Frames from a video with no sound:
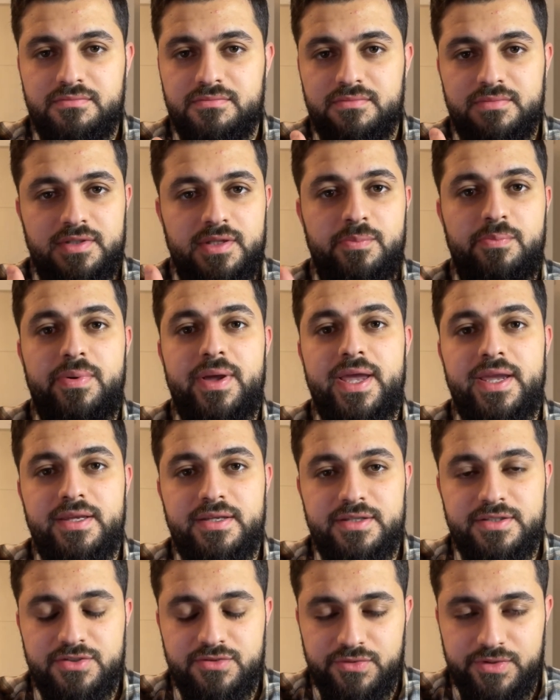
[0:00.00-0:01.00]
the pain
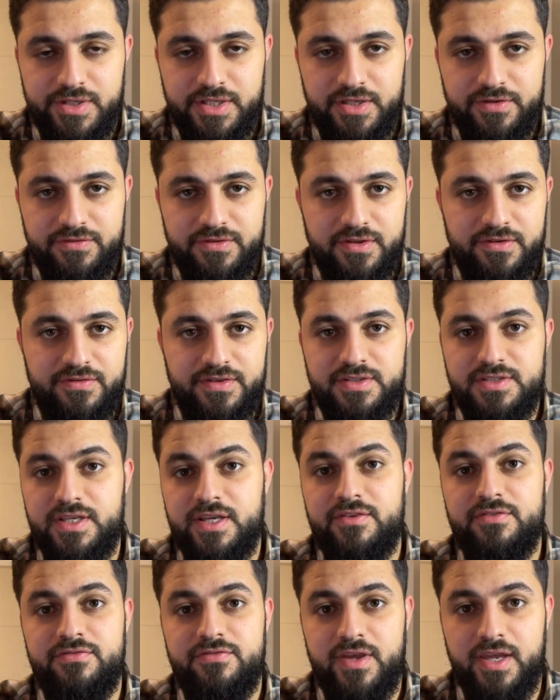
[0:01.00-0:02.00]
is relieved if it's
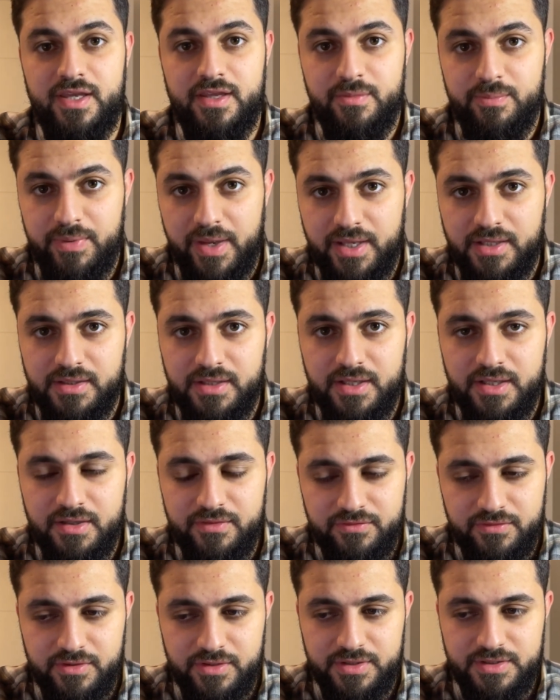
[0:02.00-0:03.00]
a fake painkiller,
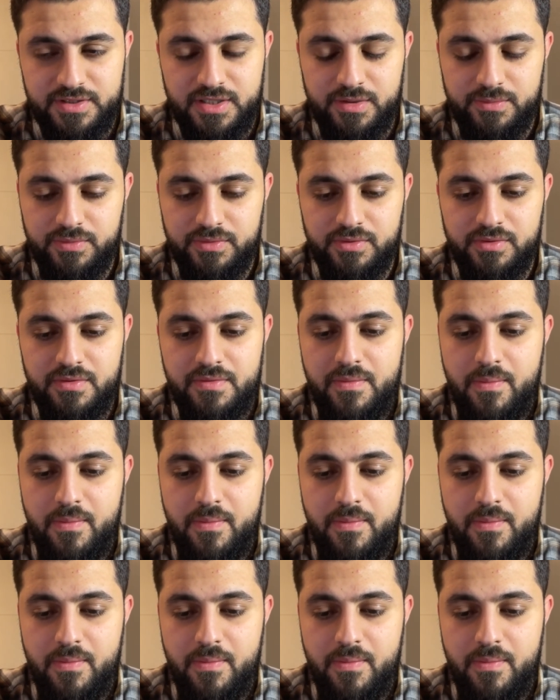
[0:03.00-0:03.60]
for an example.